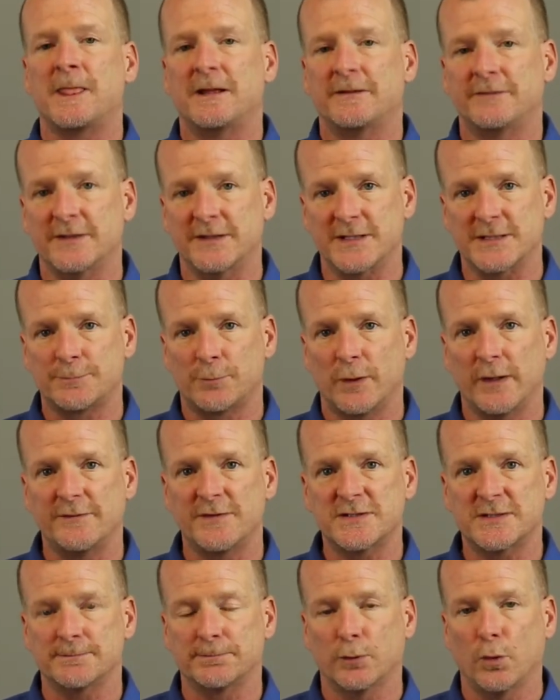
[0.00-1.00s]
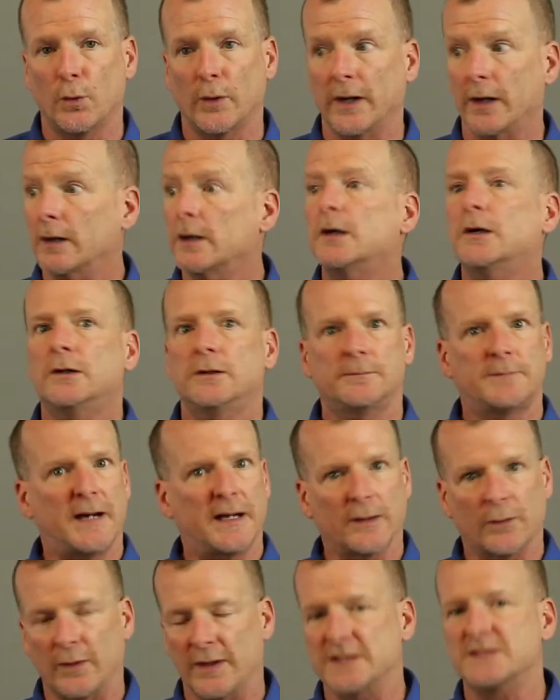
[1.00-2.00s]
than his previous employer, who, by
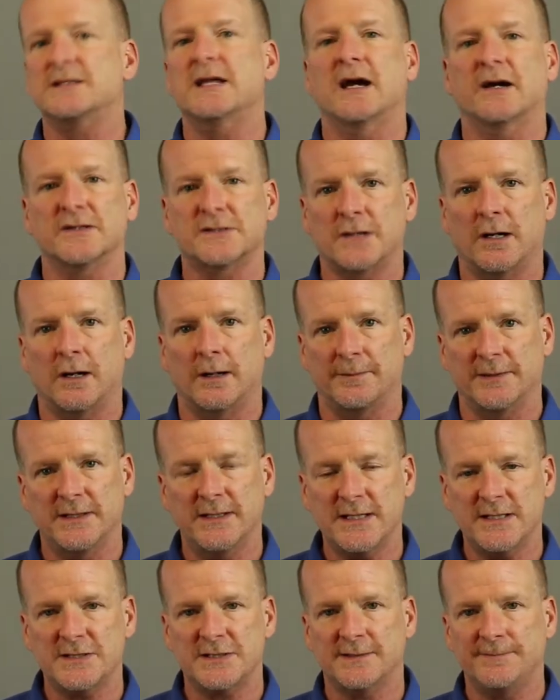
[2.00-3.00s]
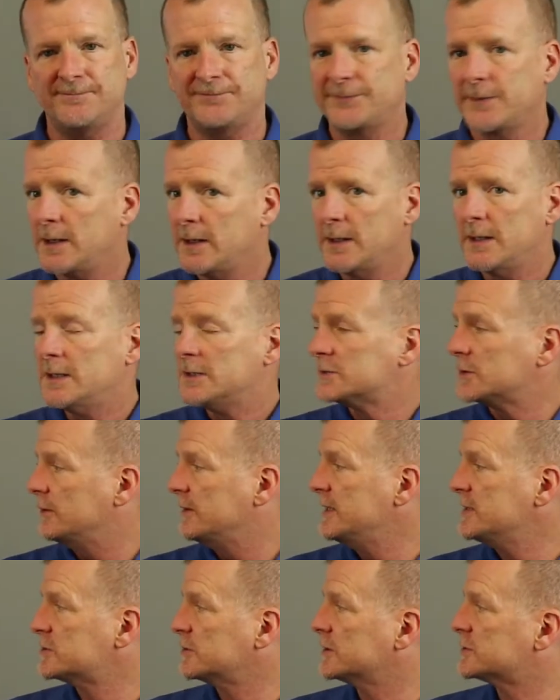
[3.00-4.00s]
the way, is now his competition. So
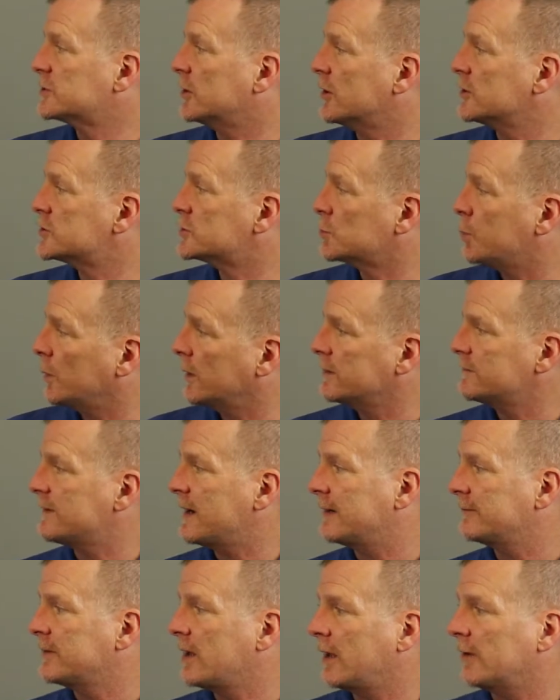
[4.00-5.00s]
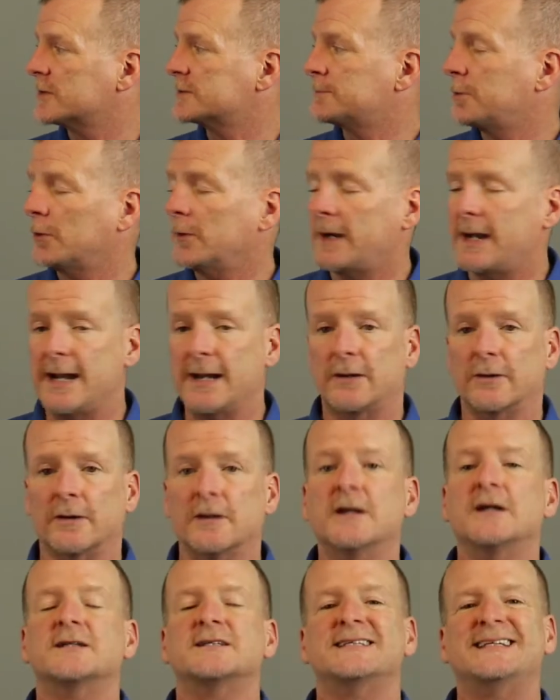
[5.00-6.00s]
he's going to charge $25 per
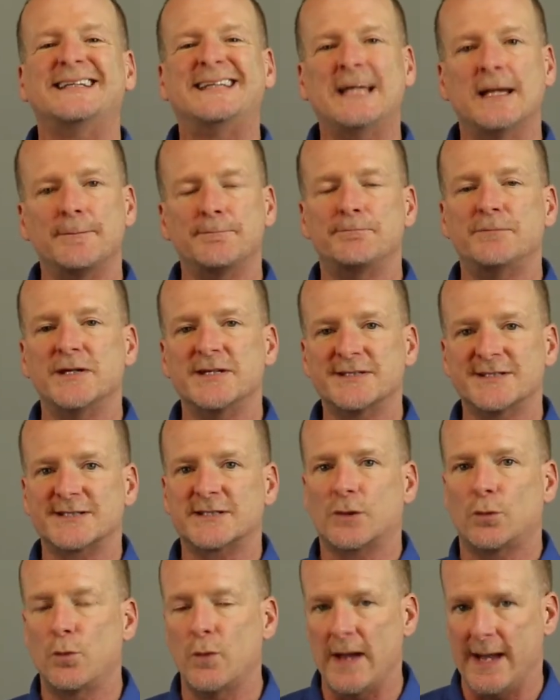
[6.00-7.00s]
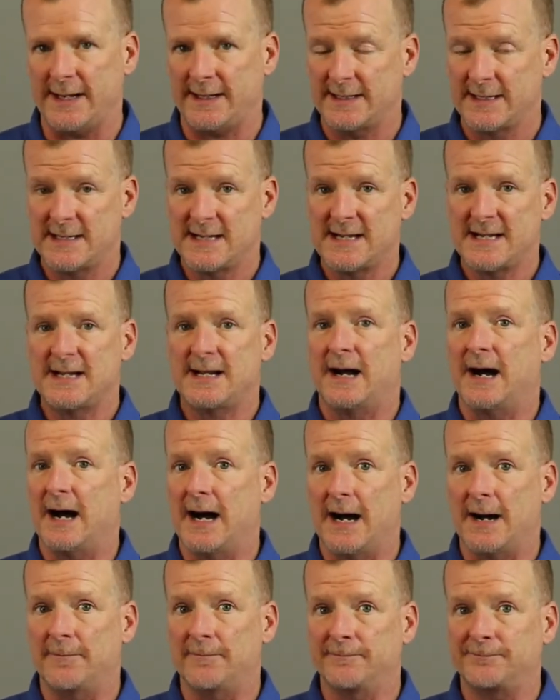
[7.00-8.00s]
acre to get business quick.
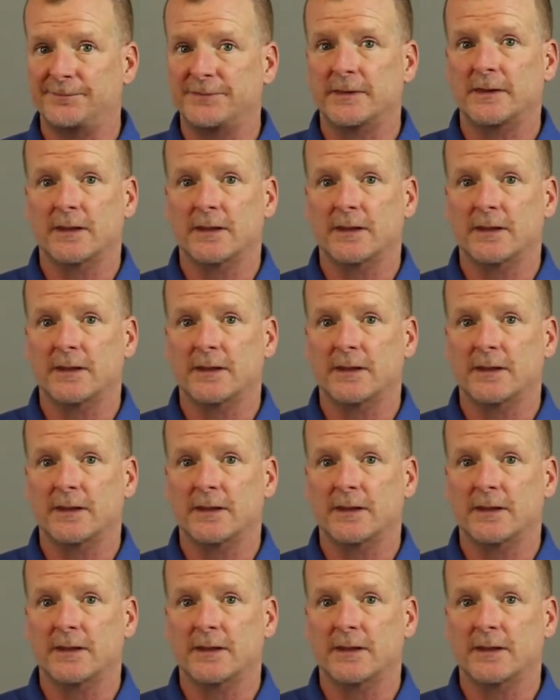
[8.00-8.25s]
You